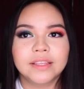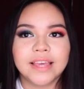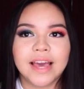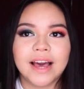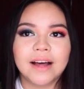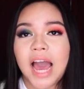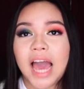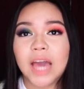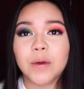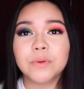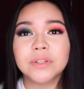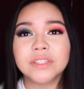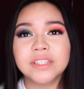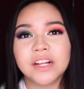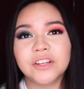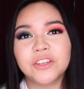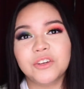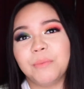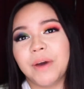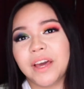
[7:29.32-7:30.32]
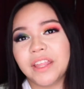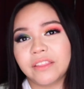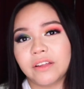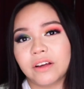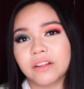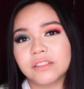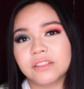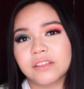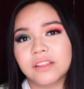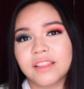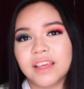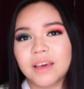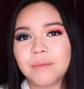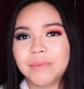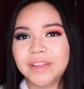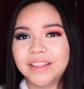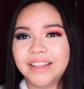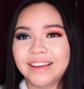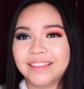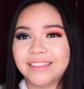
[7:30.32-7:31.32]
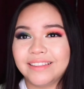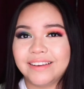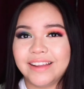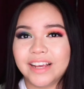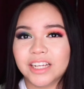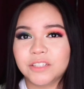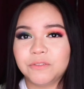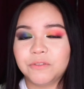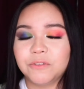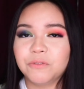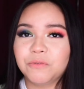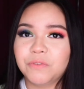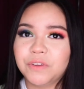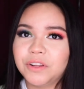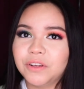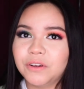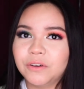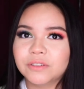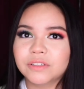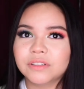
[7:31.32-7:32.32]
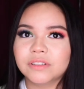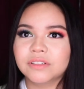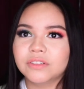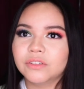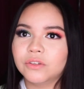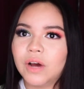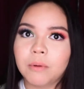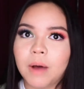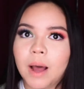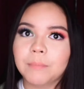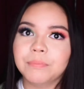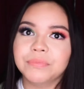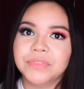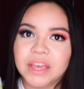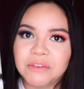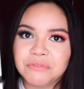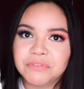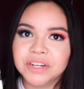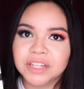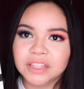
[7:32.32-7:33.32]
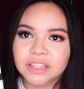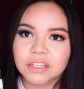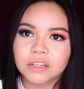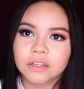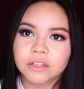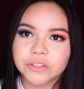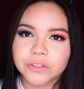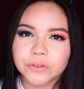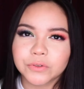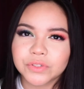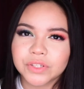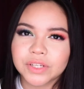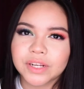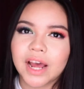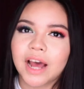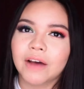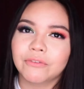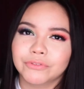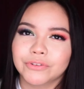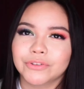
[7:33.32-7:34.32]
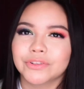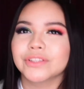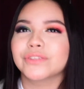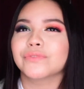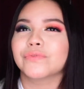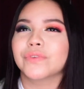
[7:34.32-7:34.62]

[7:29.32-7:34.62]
yeah, I will tell you my thoughts on them in like the next few videos because, you know, I'm definitely going to use it after this